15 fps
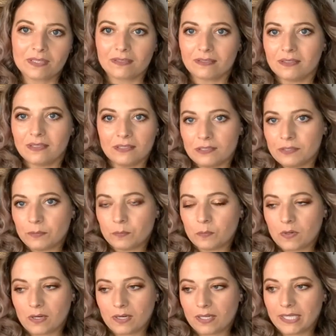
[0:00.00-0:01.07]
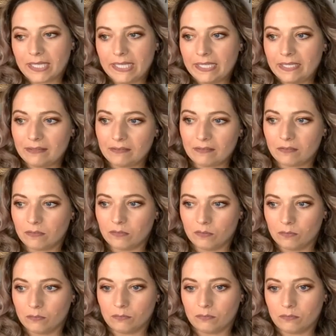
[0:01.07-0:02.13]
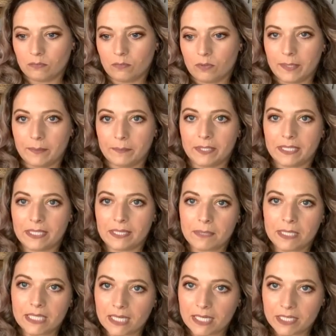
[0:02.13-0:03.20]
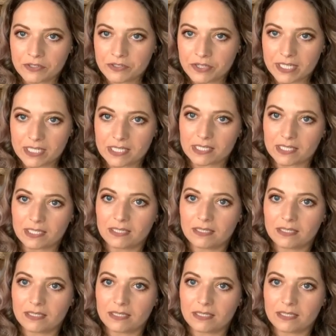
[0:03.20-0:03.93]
you know, why would they be that interested?